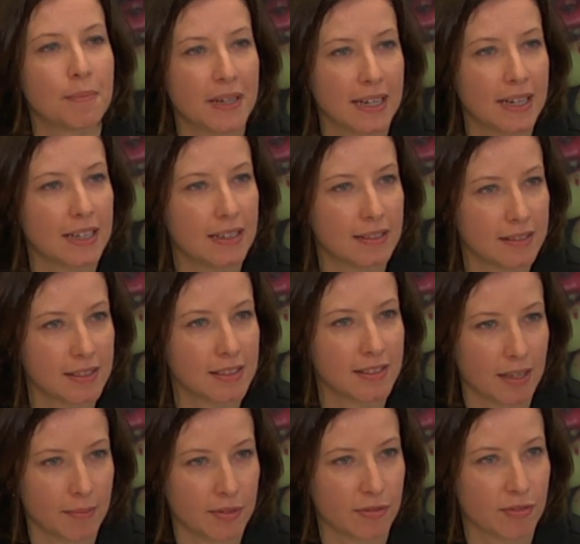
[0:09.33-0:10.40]
mainly in these
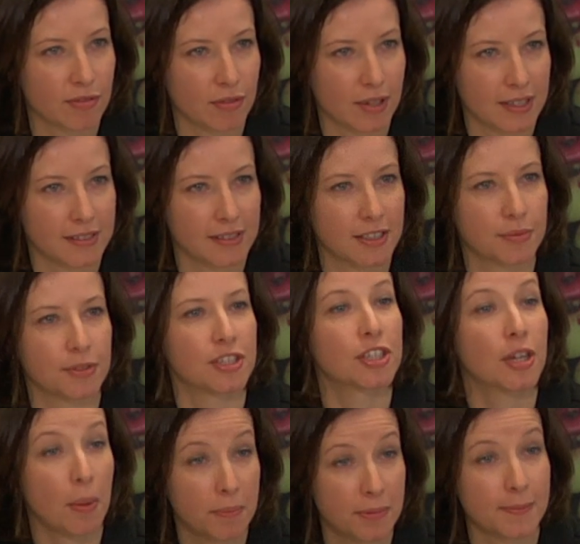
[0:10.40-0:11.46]
times of crisis, which
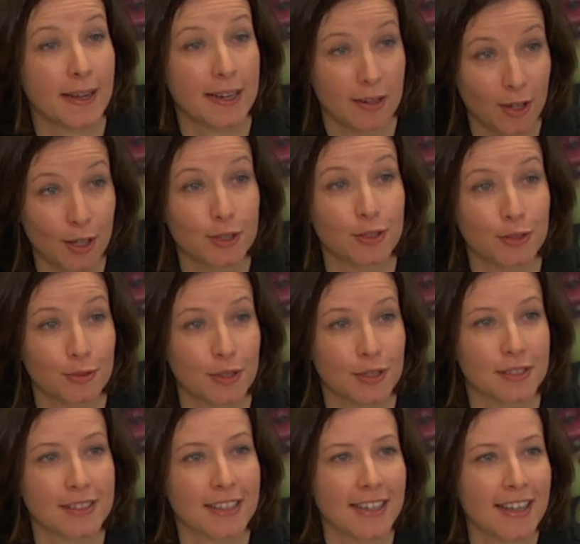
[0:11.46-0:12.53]
comes back a lot to
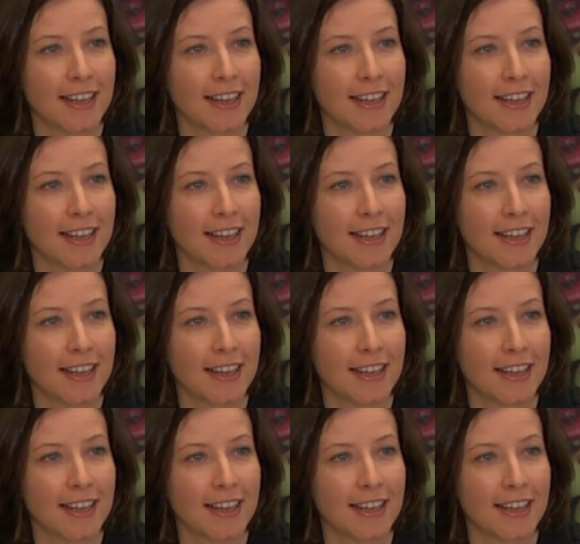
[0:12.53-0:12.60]
us.